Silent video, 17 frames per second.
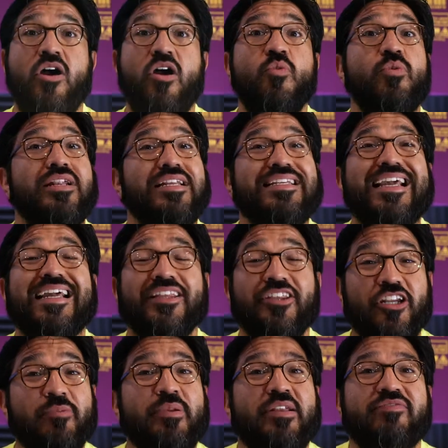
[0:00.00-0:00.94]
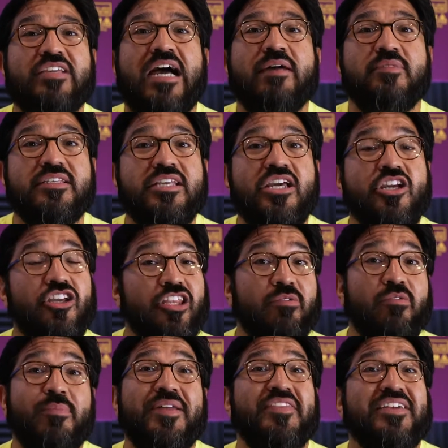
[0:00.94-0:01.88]
I want to take a little bit of time to tell you a
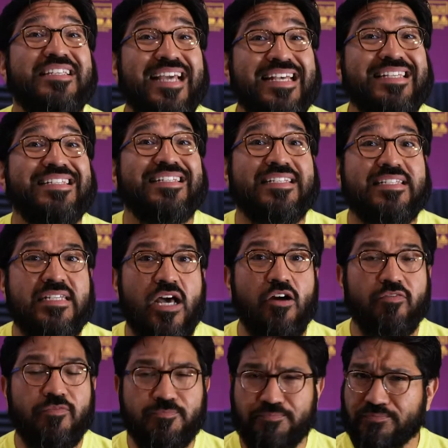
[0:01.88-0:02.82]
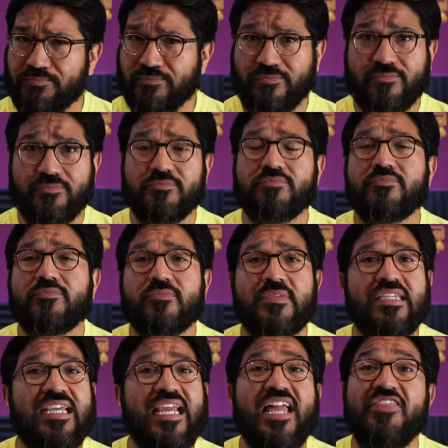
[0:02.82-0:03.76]
little bit about the test itself.
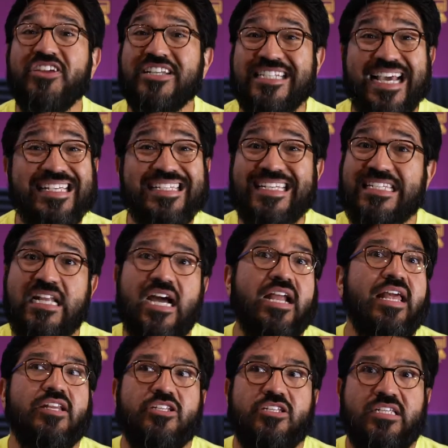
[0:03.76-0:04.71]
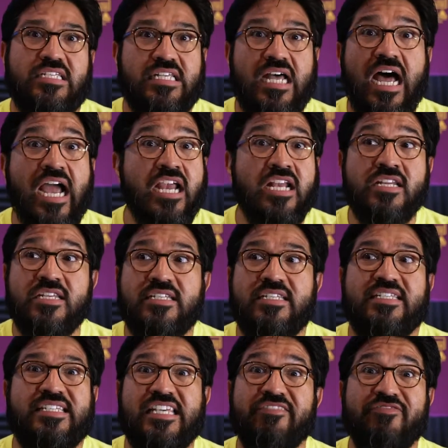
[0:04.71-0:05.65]
The test is not designed
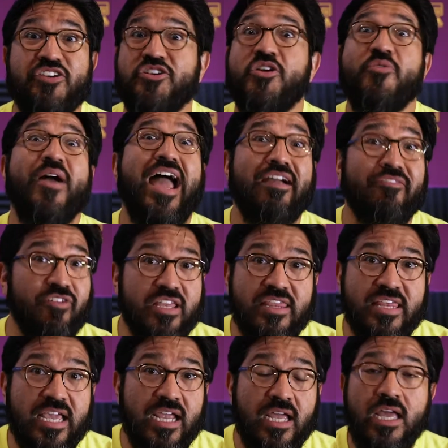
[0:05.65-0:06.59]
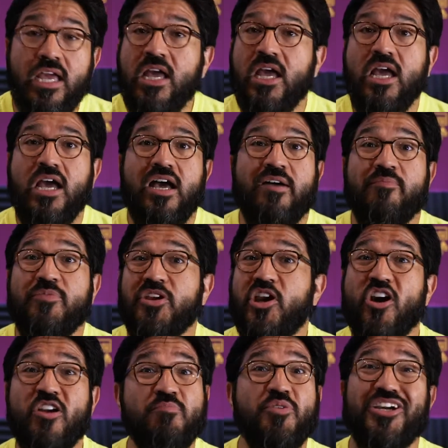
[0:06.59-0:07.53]
to see if you know everything. The
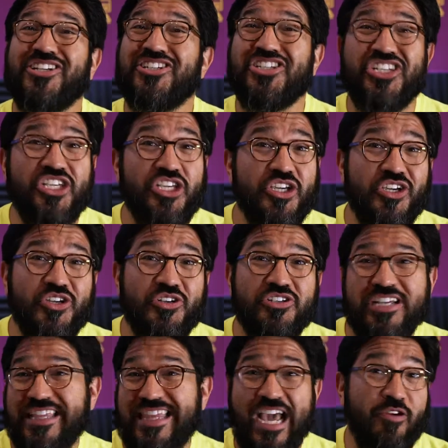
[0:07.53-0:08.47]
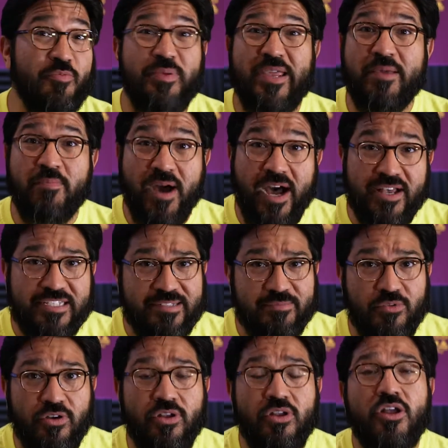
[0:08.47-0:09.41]
code book is huge and that would be
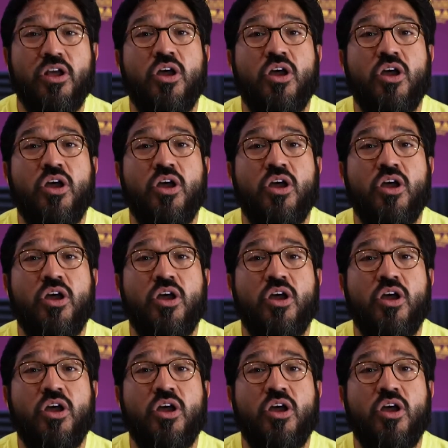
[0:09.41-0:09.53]
impossible.